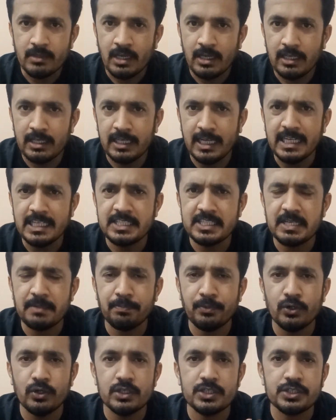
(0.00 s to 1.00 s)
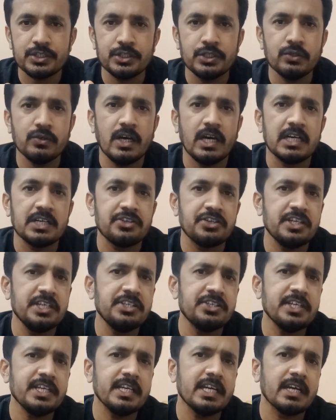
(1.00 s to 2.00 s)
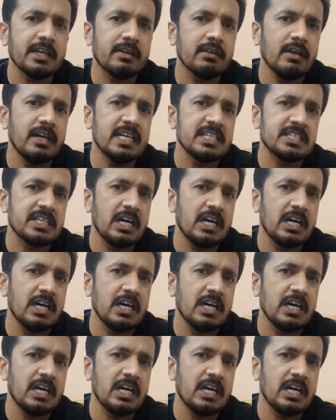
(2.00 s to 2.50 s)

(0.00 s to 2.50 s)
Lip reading: Let's suppose you are teaching a class